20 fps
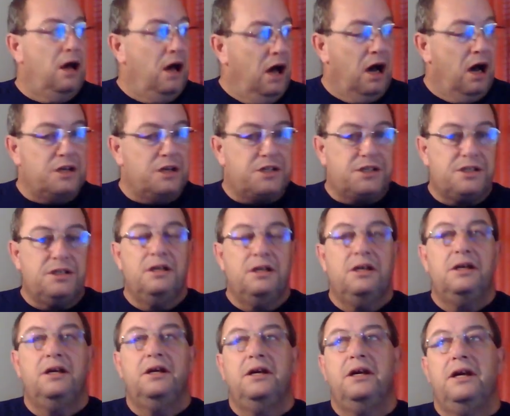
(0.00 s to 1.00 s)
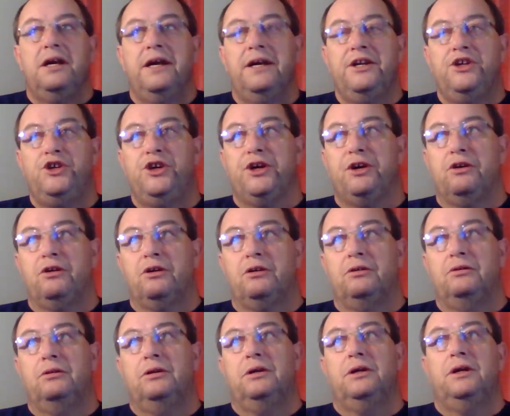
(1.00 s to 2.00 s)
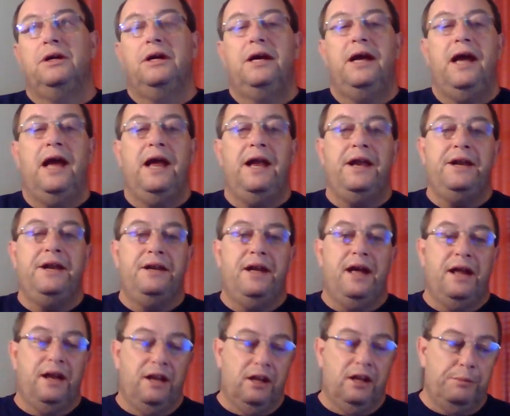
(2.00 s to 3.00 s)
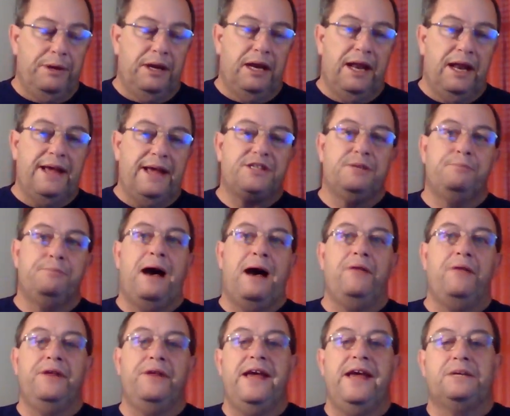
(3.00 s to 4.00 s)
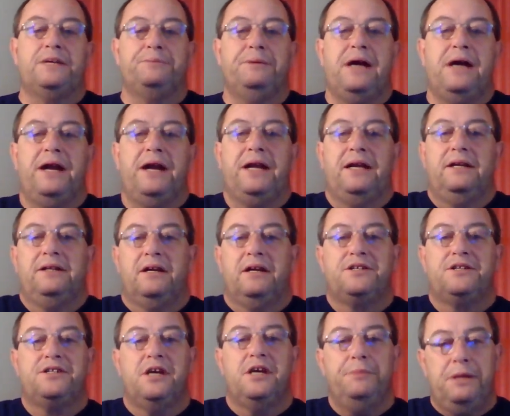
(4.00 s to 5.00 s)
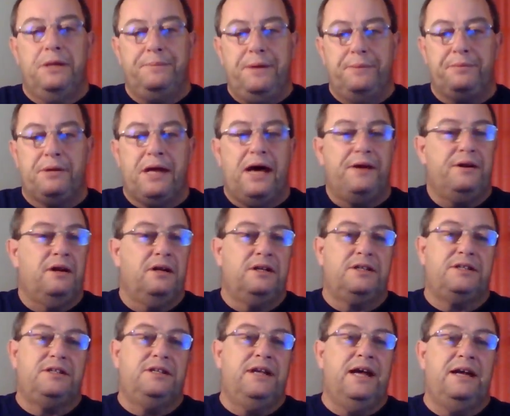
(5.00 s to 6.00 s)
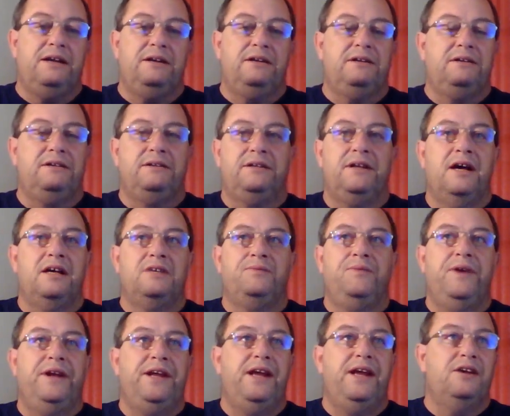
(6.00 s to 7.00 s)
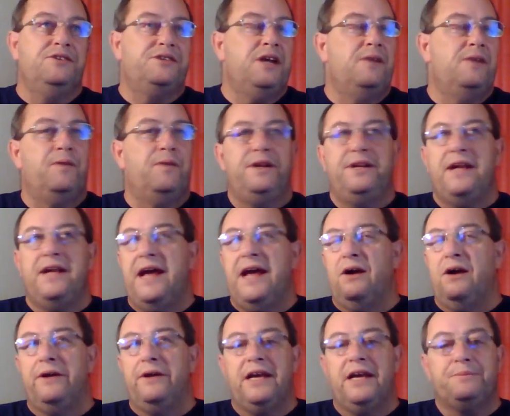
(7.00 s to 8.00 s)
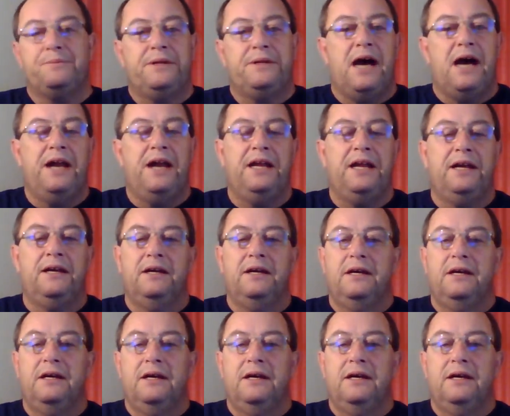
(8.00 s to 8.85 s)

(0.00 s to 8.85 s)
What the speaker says: us in general and a little bit less about the expediting. There's so many people out there that does videos every day on expediting.